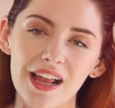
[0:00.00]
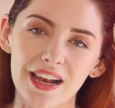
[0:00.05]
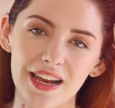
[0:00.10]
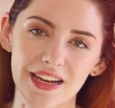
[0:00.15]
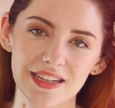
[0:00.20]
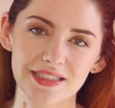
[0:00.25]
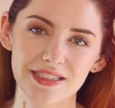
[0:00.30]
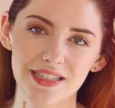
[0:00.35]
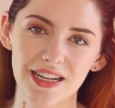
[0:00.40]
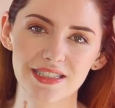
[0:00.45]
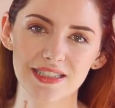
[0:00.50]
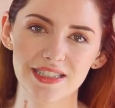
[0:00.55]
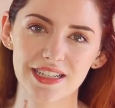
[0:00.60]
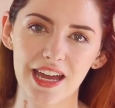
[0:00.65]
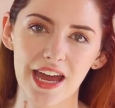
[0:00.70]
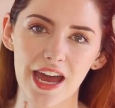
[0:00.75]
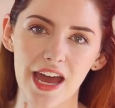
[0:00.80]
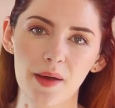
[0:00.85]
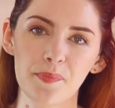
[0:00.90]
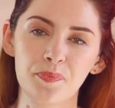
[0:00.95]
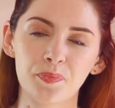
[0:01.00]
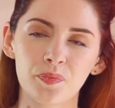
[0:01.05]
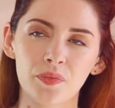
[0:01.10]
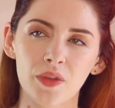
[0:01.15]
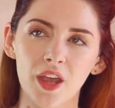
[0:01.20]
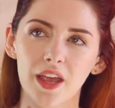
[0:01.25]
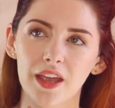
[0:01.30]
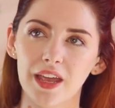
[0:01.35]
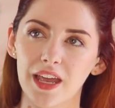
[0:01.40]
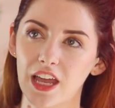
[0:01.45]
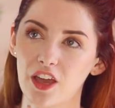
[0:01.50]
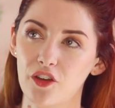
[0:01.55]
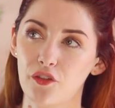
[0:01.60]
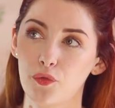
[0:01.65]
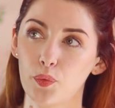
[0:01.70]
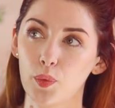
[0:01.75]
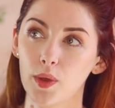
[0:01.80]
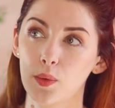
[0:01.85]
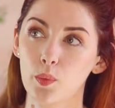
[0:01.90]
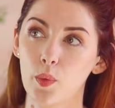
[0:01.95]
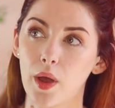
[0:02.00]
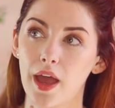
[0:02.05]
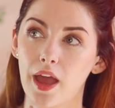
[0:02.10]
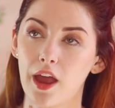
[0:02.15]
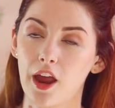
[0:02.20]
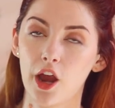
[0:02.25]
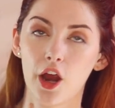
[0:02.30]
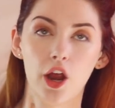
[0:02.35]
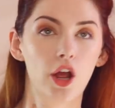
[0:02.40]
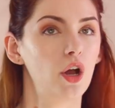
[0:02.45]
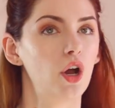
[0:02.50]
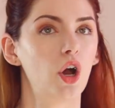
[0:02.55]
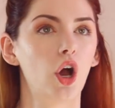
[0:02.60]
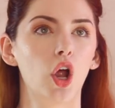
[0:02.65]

ladies tend to get if we wear